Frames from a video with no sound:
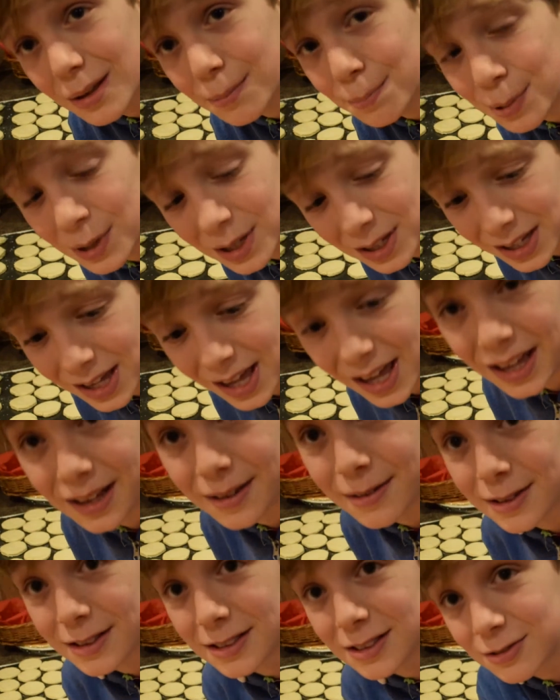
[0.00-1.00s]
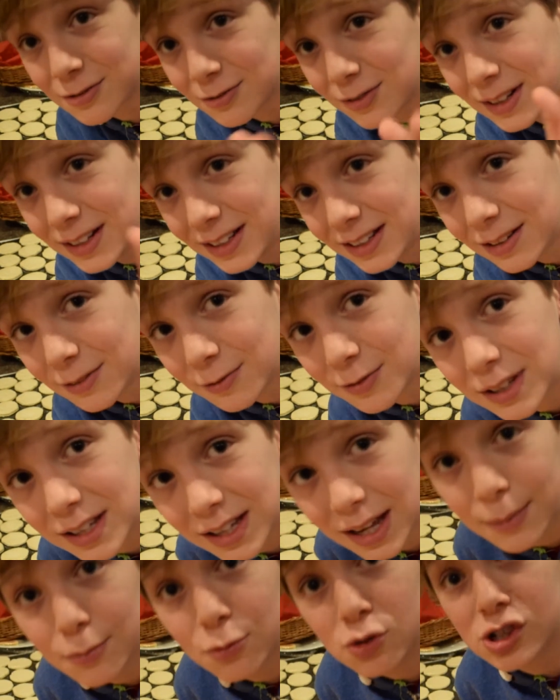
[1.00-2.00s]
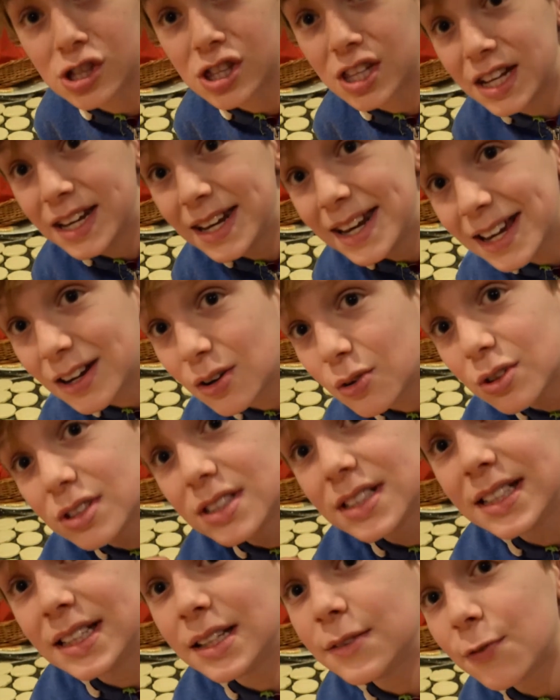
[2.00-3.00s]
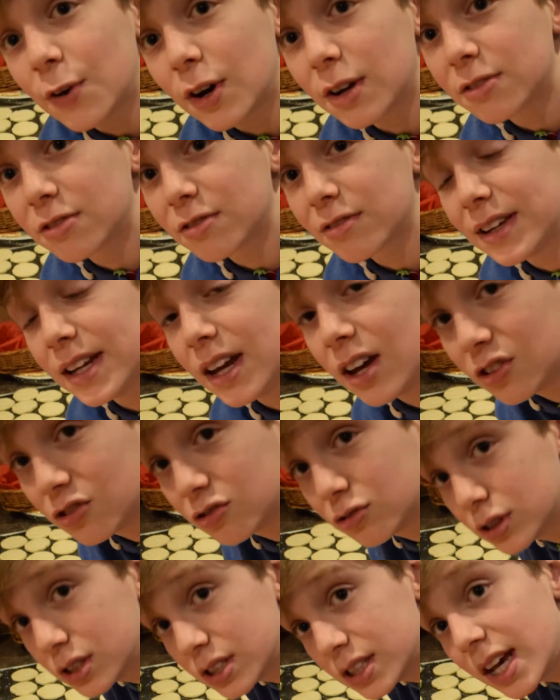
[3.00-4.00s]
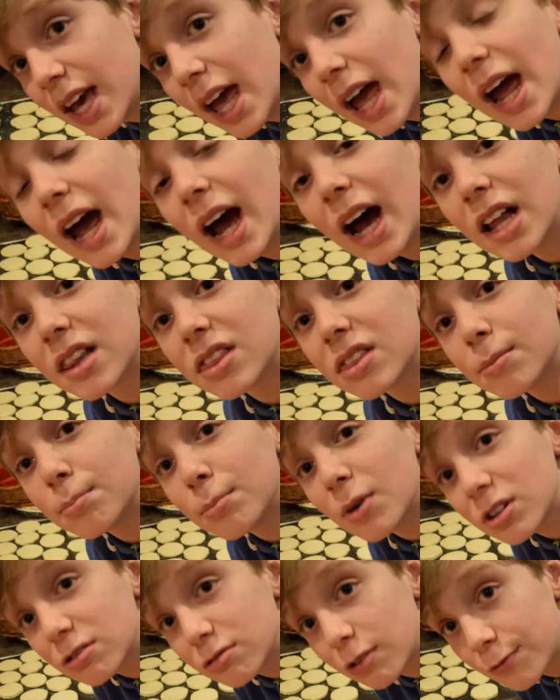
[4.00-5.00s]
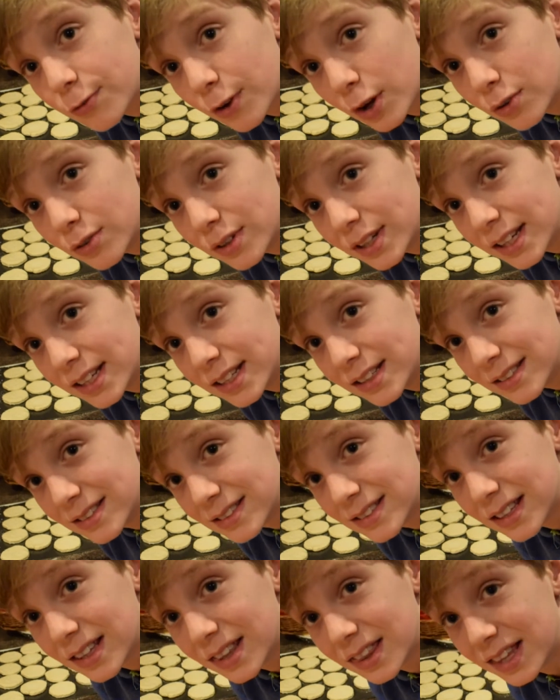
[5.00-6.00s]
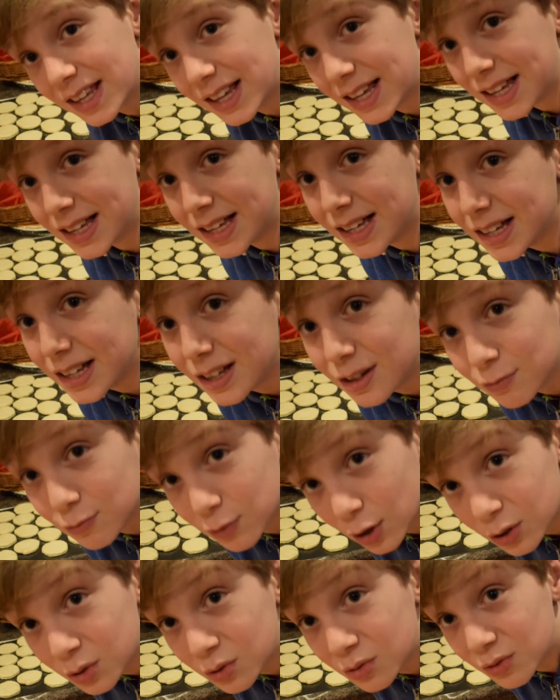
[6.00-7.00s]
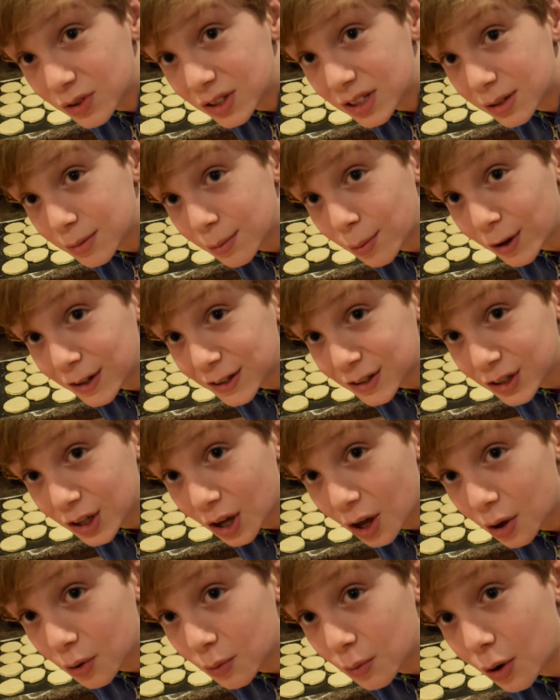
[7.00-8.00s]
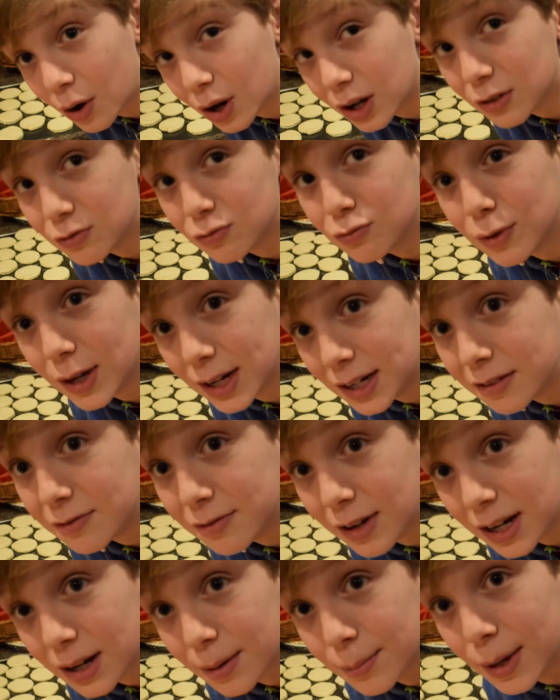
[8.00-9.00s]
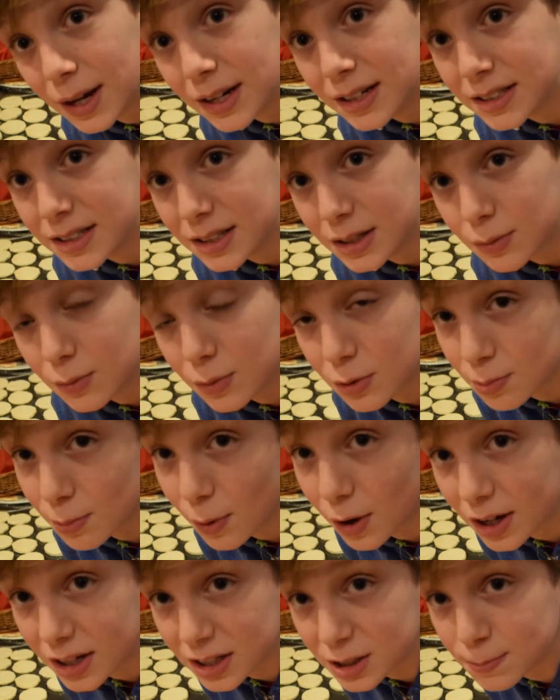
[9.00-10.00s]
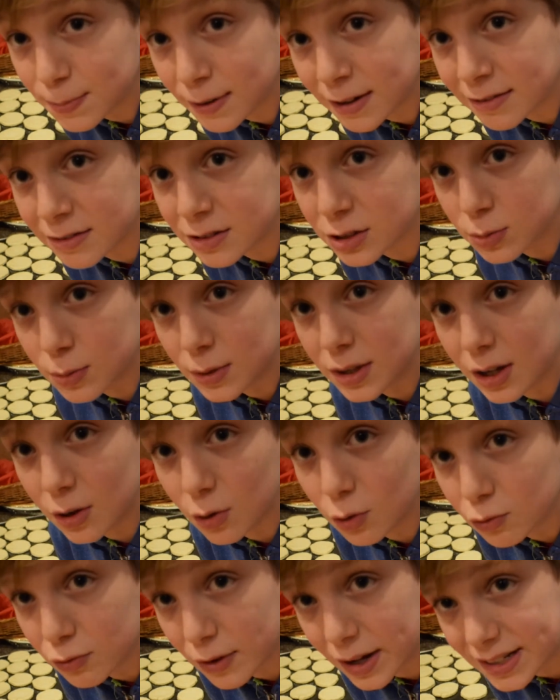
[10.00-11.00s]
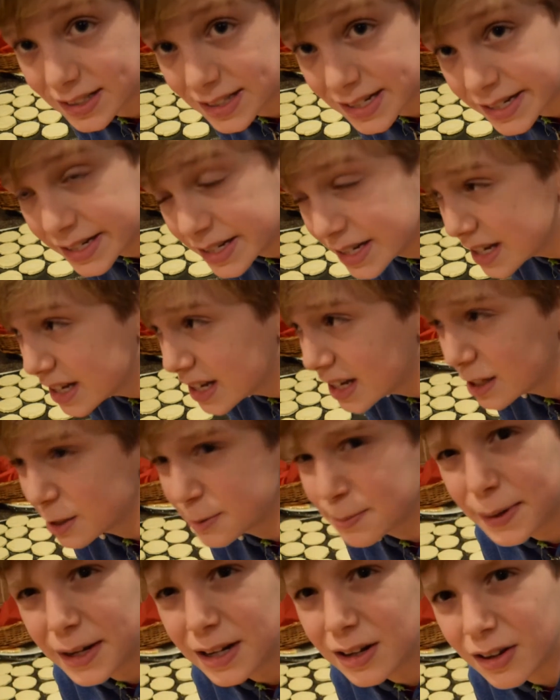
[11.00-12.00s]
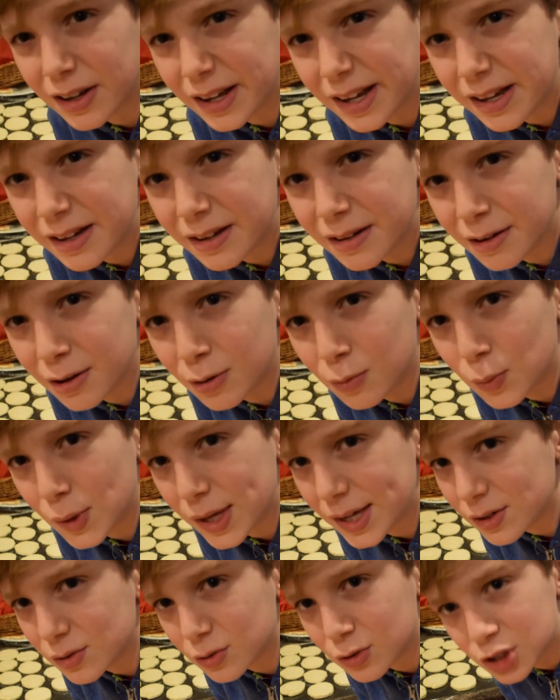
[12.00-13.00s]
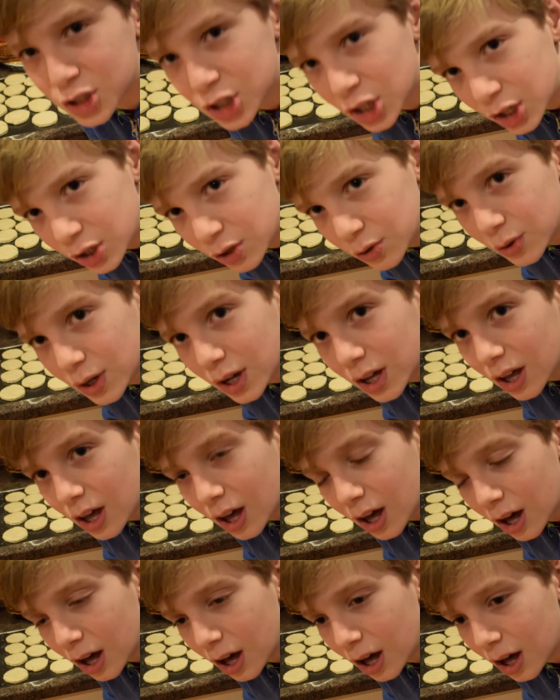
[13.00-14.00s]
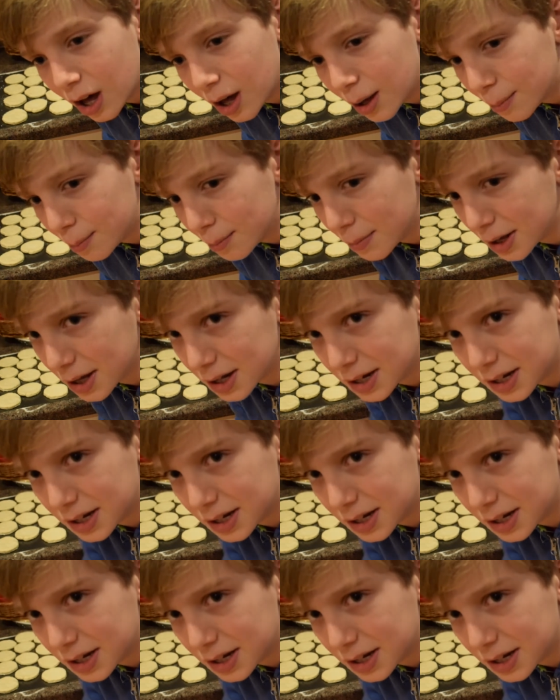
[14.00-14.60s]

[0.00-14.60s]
But yeah, it's a really lovely camera, the Nikon D5300, and the microphone is the Rode VideoMicro Go. I really recommend it. With my experience with it already, it's been like a week or two, and